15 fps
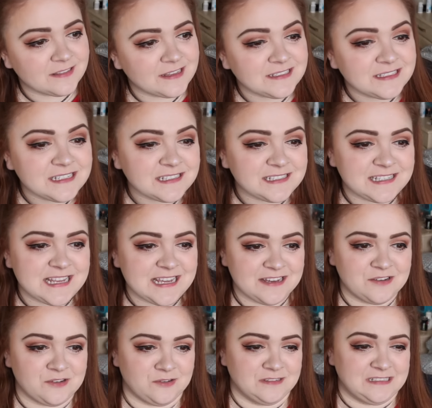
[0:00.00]
There's this thing
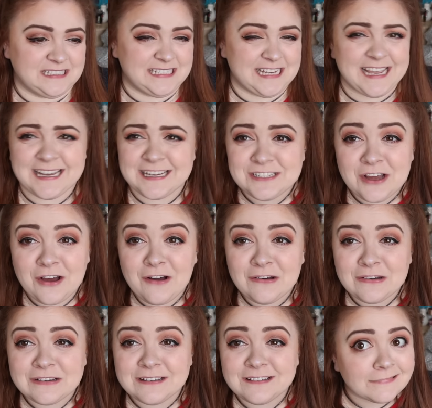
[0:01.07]
called
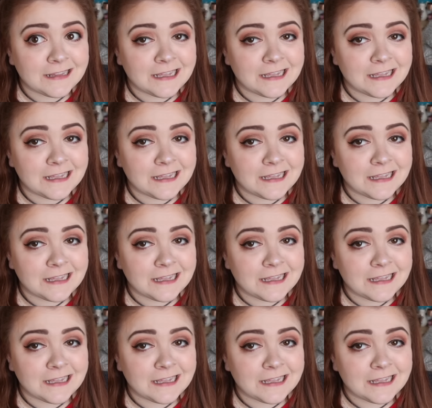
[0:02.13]
TikTok.